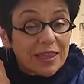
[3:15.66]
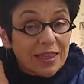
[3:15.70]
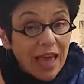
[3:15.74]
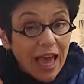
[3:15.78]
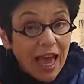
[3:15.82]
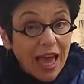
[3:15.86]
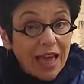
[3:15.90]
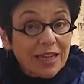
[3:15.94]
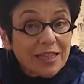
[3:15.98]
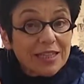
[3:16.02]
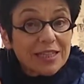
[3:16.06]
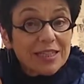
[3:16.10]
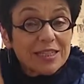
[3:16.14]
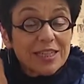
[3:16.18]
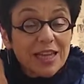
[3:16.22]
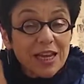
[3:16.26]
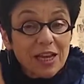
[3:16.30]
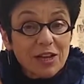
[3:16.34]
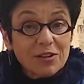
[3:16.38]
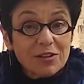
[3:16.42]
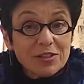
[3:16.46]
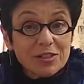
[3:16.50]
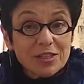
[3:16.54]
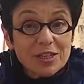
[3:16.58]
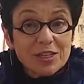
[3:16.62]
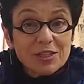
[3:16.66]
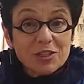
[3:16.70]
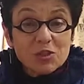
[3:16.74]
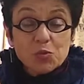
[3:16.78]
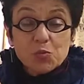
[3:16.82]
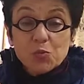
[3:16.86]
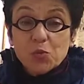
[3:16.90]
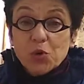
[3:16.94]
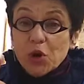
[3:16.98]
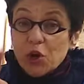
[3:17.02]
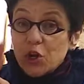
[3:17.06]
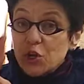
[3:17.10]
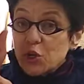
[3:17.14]
That tells
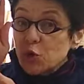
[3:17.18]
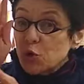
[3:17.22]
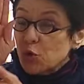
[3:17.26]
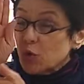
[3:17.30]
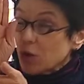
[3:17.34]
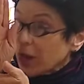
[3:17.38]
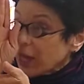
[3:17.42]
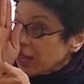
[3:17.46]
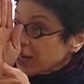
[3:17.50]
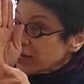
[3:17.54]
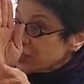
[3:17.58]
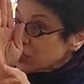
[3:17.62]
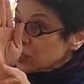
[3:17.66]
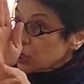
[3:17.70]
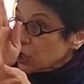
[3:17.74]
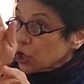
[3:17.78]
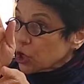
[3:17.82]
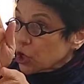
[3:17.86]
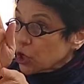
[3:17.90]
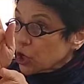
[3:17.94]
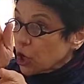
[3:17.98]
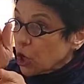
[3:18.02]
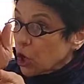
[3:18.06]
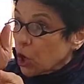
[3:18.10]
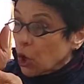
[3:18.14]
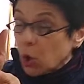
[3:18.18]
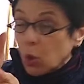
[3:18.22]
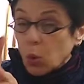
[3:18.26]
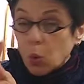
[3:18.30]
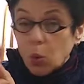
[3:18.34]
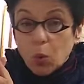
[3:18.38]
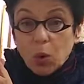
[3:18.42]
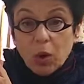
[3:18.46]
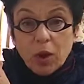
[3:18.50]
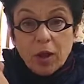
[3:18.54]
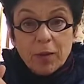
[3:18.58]
us where you'd like to go.